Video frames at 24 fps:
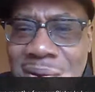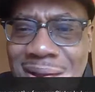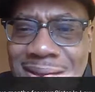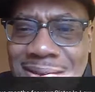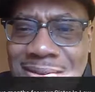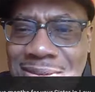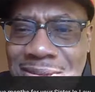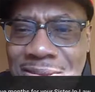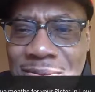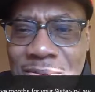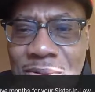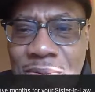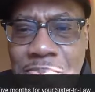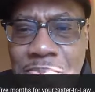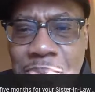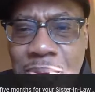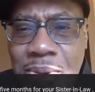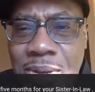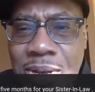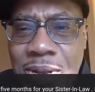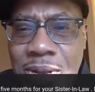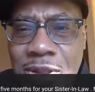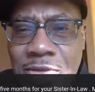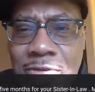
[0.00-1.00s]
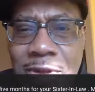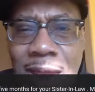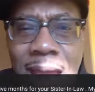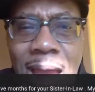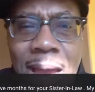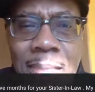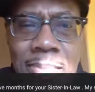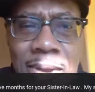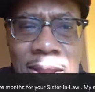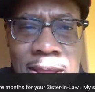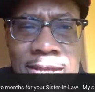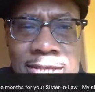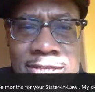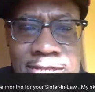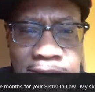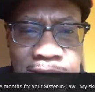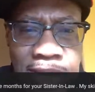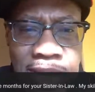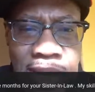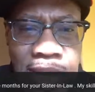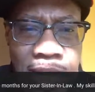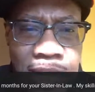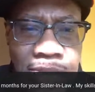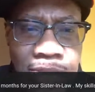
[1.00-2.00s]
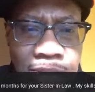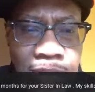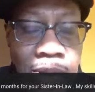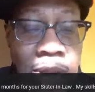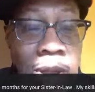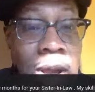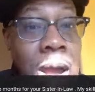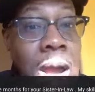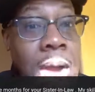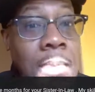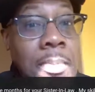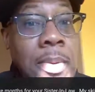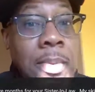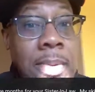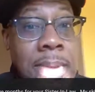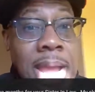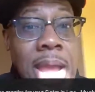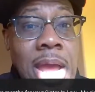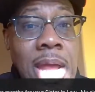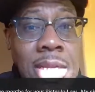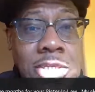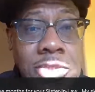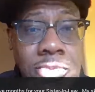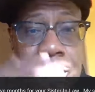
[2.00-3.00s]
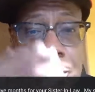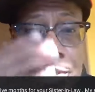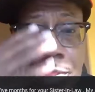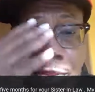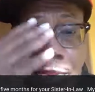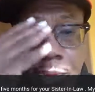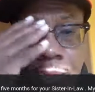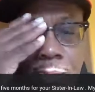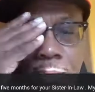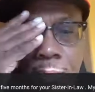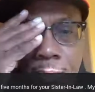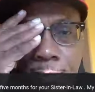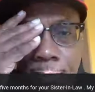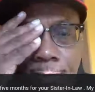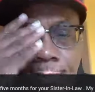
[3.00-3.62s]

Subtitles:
way she was putting the crab legs together, I'm going to be honest with you.